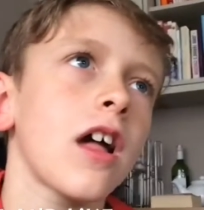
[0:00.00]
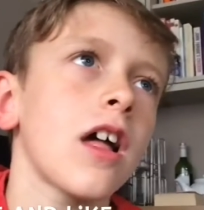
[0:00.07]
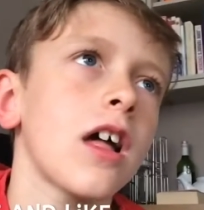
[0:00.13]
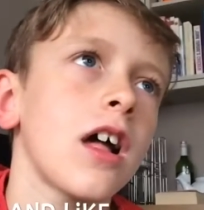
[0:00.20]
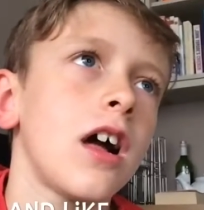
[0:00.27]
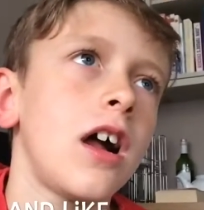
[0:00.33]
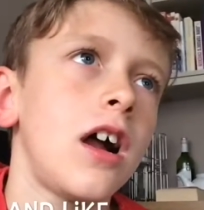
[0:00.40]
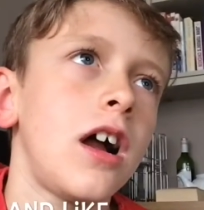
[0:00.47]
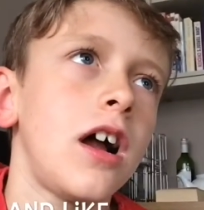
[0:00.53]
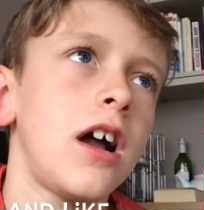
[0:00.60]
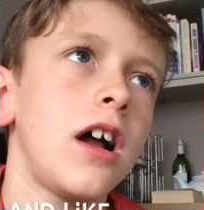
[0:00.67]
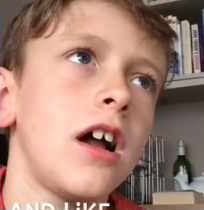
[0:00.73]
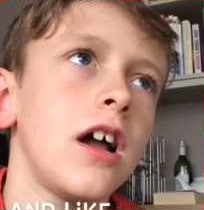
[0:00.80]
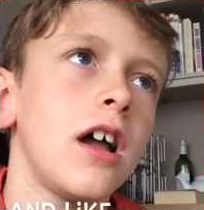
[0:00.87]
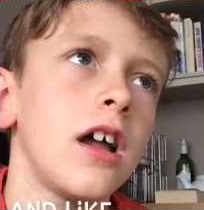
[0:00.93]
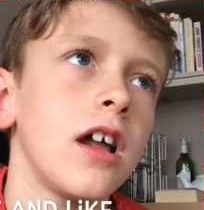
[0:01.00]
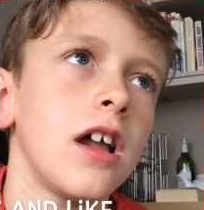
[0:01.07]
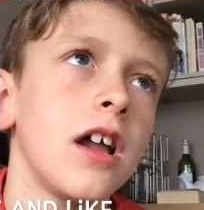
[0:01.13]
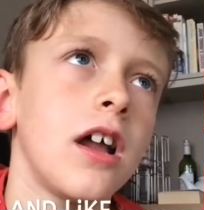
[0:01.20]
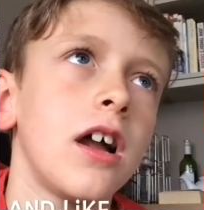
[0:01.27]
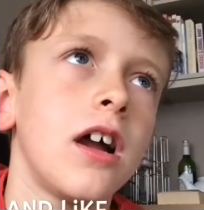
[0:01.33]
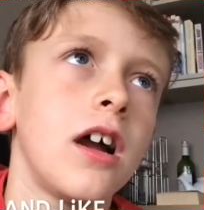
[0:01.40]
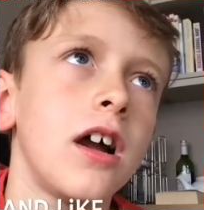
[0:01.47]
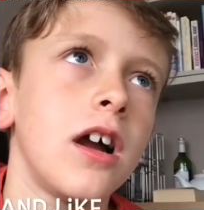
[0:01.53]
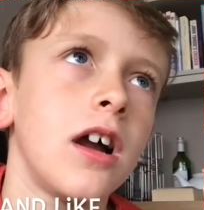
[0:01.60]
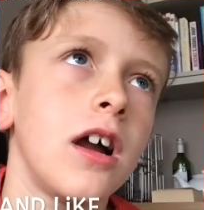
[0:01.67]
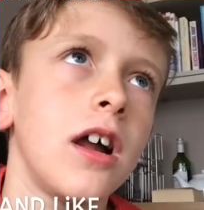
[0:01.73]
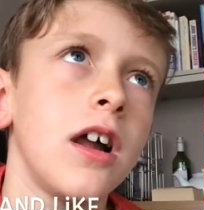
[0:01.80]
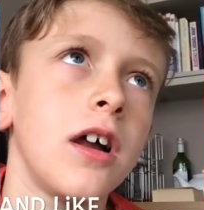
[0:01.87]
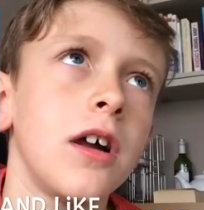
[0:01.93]

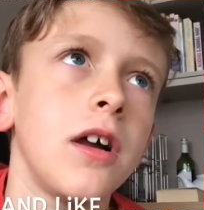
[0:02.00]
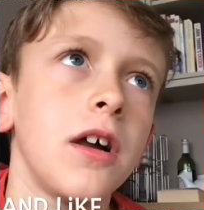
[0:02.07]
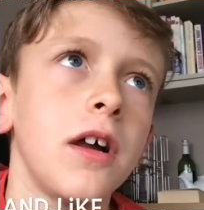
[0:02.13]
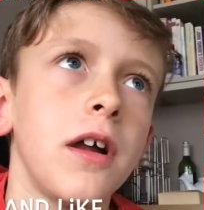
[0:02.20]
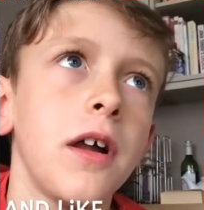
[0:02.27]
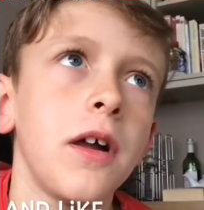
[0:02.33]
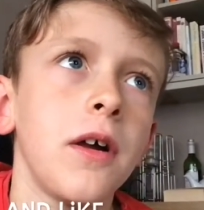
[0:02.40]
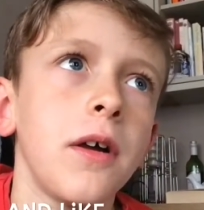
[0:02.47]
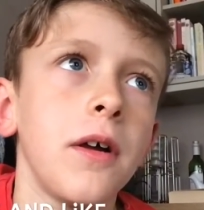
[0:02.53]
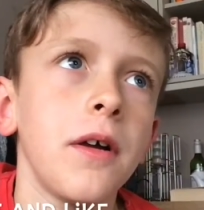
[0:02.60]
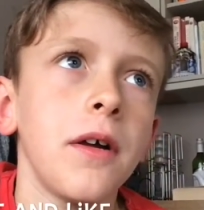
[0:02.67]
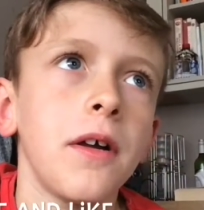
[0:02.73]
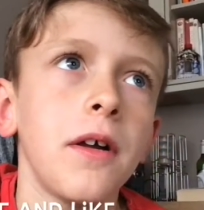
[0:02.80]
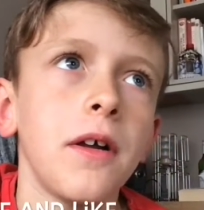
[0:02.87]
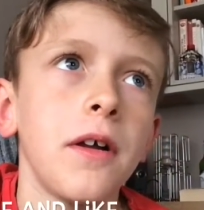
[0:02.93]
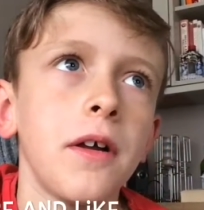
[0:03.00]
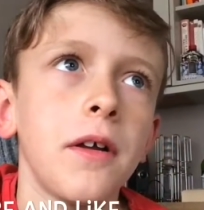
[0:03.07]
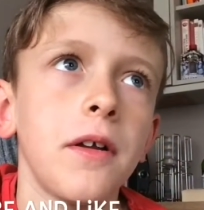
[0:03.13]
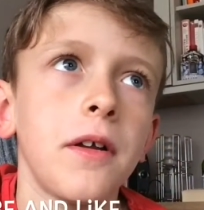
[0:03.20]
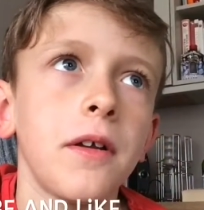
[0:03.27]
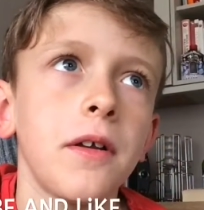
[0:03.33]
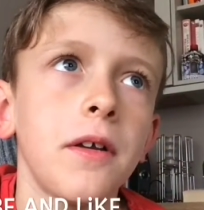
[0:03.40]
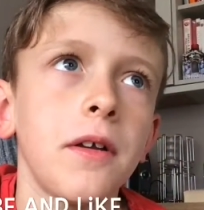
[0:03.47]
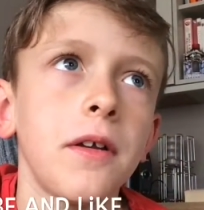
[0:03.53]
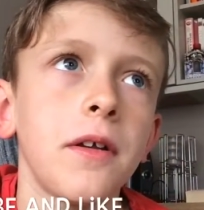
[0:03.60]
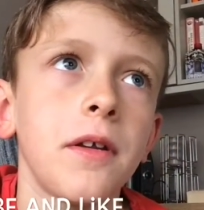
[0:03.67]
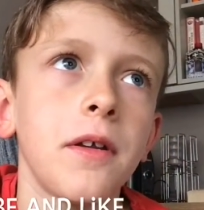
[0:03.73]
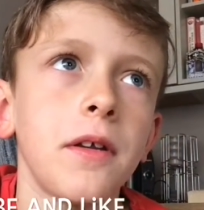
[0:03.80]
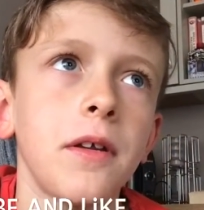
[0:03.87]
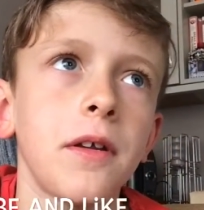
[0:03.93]

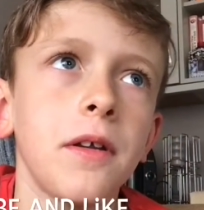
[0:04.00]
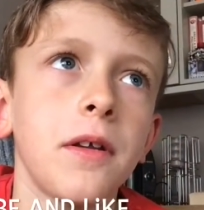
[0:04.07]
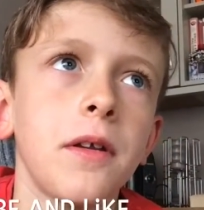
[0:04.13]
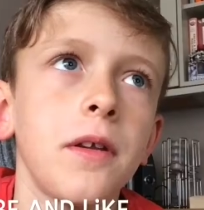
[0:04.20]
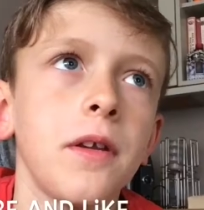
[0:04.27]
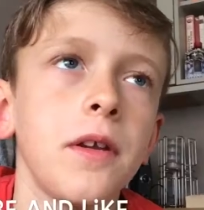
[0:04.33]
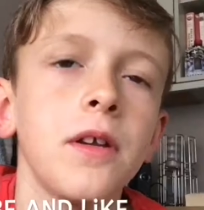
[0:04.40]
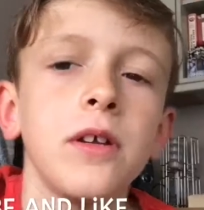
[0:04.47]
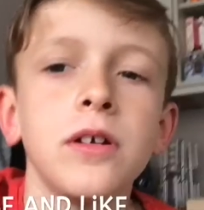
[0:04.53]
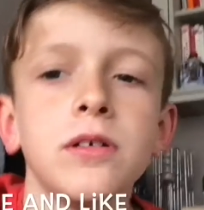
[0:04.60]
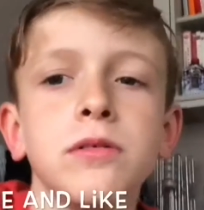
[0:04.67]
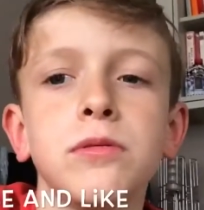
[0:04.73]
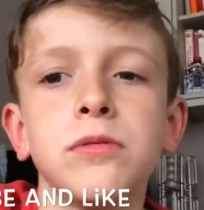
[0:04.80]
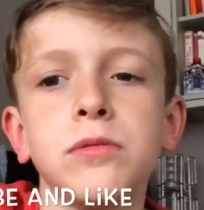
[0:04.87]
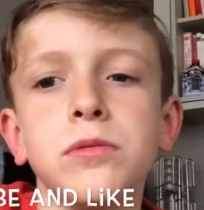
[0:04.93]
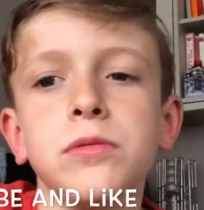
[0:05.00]
(silence)